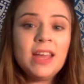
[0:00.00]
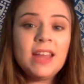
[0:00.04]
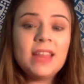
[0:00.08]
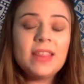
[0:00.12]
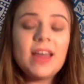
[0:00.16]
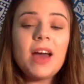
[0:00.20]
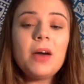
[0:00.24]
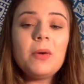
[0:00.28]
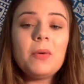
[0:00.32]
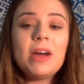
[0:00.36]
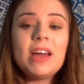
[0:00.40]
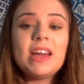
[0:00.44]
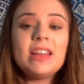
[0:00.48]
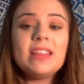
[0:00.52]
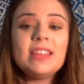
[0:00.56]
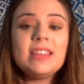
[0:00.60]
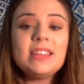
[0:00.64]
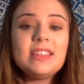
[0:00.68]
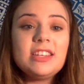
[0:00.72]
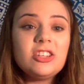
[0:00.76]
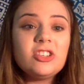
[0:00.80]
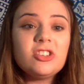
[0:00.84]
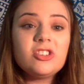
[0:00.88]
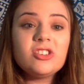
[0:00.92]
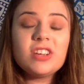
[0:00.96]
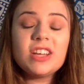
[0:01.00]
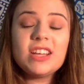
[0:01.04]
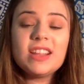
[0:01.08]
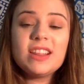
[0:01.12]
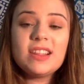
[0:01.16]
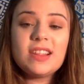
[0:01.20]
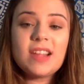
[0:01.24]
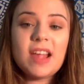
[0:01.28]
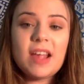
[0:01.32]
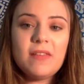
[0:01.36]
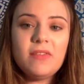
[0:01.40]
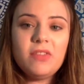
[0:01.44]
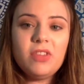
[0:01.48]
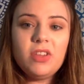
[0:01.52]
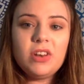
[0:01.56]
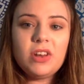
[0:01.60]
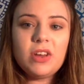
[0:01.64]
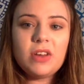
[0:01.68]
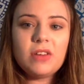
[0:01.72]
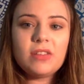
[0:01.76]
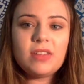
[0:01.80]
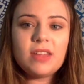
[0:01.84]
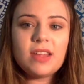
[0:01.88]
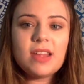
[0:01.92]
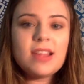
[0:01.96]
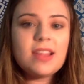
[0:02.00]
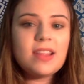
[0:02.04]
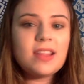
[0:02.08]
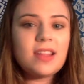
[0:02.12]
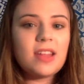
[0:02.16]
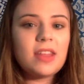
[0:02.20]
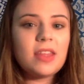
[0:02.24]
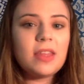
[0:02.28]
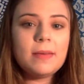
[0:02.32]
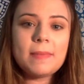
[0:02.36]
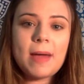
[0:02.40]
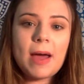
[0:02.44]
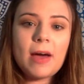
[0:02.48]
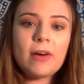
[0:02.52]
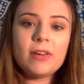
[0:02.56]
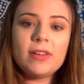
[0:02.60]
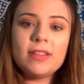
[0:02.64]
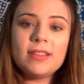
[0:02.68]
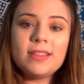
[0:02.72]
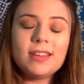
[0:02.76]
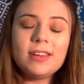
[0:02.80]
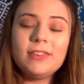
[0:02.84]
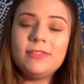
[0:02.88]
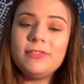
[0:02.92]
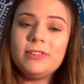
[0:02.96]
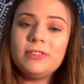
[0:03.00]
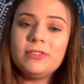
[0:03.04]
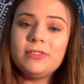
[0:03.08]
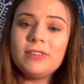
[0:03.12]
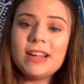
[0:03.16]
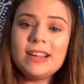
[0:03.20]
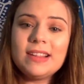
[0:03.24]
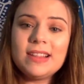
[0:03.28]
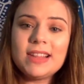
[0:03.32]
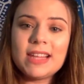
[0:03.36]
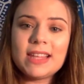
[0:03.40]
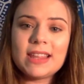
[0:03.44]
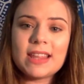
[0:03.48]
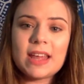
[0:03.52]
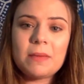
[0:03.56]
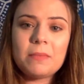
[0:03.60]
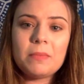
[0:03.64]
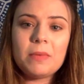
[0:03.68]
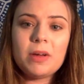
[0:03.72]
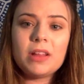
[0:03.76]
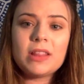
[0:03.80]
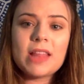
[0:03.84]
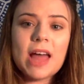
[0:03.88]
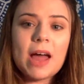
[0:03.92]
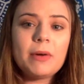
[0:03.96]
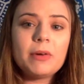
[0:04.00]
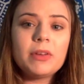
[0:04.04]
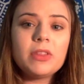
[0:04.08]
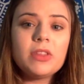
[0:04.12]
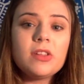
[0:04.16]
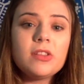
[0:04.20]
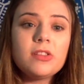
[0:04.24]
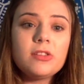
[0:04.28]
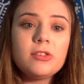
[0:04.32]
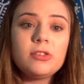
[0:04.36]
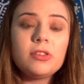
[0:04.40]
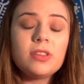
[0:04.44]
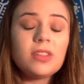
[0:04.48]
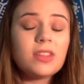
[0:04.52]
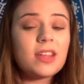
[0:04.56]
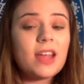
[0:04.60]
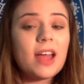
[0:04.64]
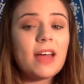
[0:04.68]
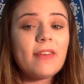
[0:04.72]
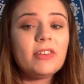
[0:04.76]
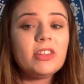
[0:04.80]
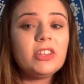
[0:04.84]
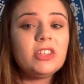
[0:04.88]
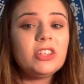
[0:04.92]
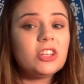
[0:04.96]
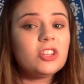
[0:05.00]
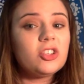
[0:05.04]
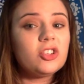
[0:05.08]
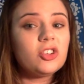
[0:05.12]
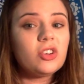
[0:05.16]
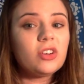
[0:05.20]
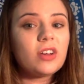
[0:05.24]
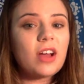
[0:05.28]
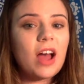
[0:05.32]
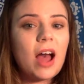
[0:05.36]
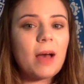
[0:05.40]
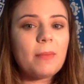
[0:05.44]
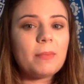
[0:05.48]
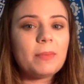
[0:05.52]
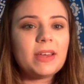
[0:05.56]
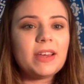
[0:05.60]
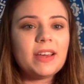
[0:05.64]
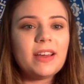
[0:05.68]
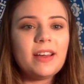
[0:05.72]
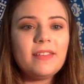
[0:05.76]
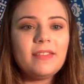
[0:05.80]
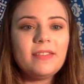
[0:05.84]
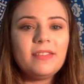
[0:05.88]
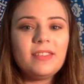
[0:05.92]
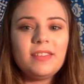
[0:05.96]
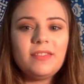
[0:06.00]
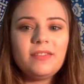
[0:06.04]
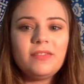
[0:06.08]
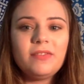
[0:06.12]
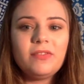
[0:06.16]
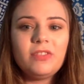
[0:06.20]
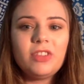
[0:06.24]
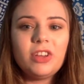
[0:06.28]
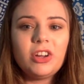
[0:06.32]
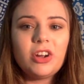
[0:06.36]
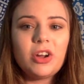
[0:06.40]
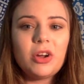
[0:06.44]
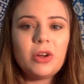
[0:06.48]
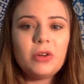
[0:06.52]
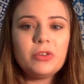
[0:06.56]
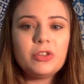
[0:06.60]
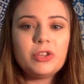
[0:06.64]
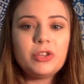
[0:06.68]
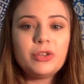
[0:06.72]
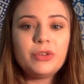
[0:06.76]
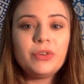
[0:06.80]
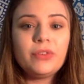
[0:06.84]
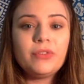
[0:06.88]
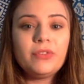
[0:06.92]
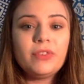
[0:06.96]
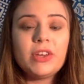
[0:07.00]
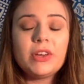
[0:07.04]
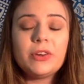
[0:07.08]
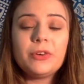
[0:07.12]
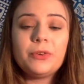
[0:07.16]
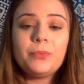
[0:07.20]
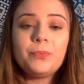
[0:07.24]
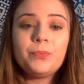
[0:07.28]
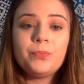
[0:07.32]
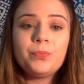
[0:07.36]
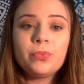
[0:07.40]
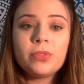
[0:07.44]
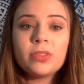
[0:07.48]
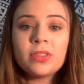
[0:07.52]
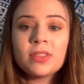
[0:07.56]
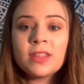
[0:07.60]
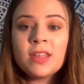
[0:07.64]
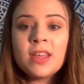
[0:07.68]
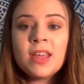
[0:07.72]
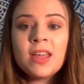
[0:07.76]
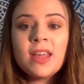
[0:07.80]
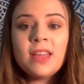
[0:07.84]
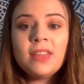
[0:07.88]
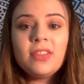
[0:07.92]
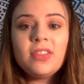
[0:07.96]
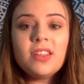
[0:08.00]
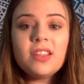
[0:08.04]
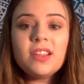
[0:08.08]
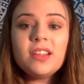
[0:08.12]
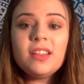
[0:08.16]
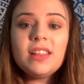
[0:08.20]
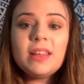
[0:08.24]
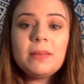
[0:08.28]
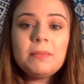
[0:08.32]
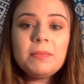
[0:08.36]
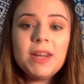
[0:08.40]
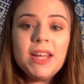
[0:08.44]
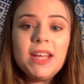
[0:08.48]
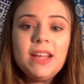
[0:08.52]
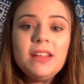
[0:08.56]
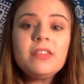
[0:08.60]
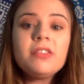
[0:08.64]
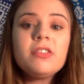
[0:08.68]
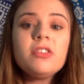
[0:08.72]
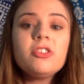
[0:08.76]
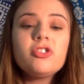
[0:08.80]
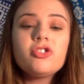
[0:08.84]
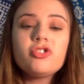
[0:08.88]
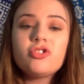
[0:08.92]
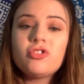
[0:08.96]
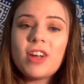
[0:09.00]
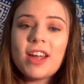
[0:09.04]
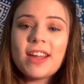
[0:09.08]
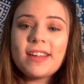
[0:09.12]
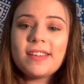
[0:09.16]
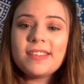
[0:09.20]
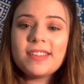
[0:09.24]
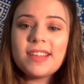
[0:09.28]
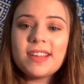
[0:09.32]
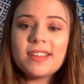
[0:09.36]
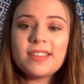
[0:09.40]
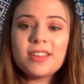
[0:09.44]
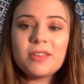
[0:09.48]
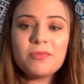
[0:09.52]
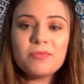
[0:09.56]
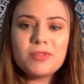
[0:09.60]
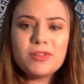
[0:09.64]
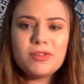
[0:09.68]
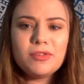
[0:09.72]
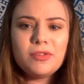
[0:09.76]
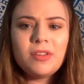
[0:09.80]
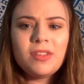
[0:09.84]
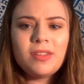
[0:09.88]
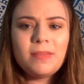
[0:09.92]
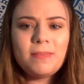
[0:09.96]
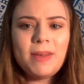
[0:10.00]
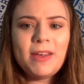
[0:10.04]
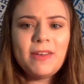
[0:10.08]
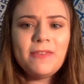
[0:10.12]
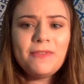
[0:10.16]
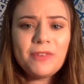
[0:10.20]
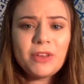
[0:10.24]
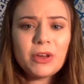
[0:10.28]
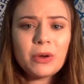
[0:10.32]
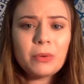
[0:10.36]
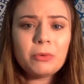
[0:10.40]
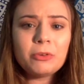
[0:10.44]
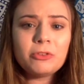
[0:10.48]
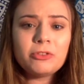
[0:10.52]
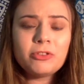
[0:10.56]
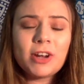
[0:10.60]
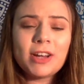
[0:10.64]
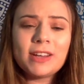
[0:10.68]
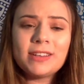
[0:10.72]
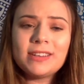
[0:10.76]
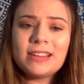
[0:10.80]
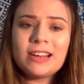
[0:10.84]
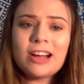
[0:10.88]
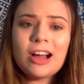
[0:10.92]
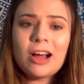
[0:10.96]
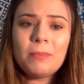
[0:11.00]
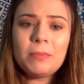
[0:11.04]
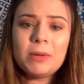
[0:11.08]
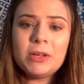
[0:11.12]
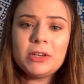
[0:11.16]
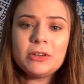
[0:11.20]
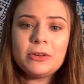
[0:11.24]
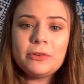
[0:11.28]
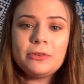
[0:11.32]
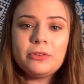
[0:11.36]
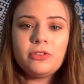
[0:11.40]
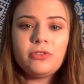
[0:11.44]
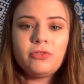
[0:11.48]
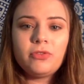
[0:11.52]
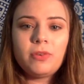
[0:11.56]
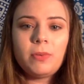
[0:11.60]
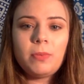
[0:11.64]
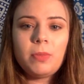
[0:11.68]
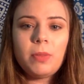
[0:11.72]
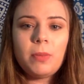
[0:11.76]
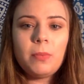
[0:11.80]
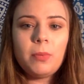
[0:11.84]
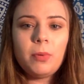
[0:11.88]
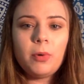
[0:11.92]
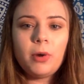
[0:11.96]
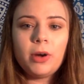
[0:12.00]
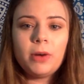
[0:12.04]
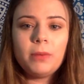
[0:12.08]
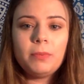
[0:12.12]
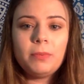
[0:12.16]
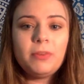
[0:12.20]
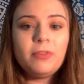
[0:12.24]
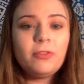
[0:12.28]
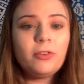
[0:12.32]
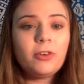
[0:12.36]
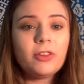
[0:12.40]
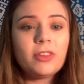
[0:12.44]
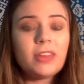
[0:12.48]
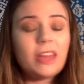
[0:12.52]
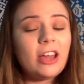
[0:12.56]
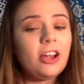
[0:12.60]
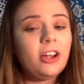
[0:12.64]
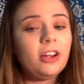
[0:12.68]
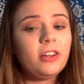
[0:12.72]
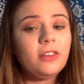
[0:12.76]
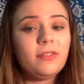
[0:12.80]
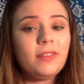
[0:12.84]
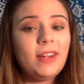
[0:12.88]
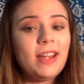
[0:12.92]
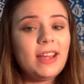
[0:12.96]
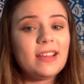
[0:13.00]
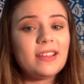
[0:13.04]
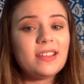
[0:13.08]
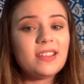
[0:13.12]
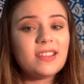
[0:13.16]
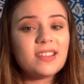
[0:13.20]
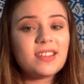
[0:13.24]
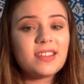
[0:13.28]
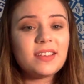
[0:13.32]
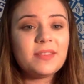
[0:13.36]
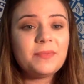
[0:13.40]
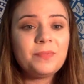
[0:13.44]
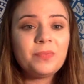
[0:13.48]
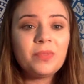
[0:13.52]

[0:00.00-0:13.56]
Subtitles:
That way, the teacher can save the notes and send them out instead of erasing them, allowing the students to have a digital copy of their own to review. This eliminates the stress that some students may feel when trying to copy notes from the board before they are erased.